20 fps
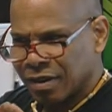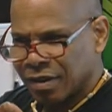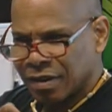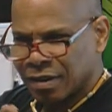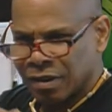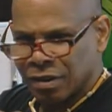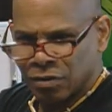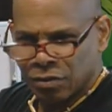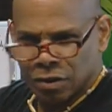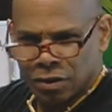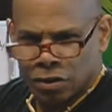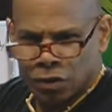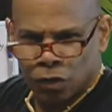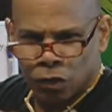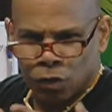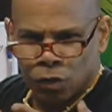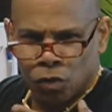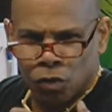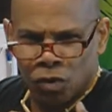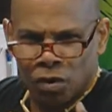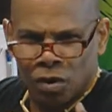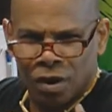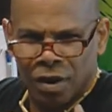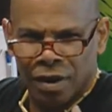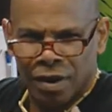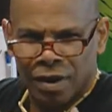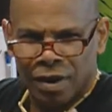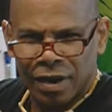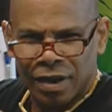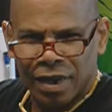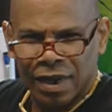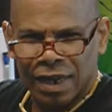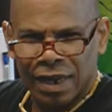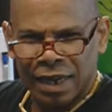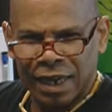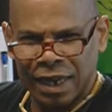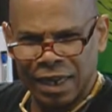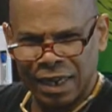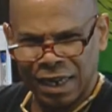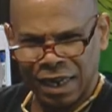there was no more
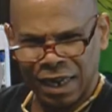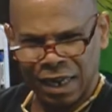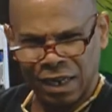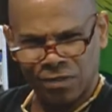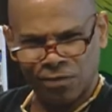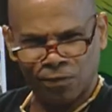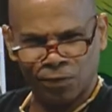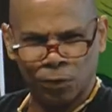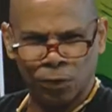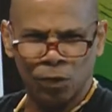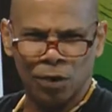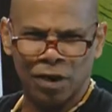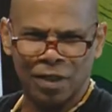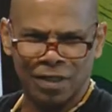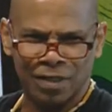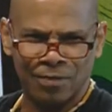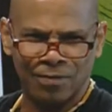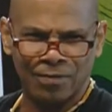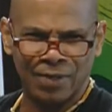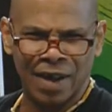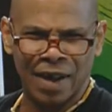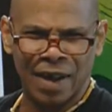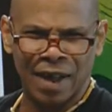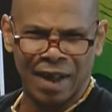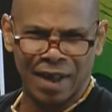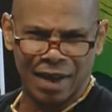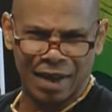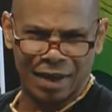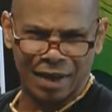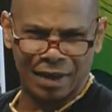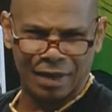eating fruit of the vine,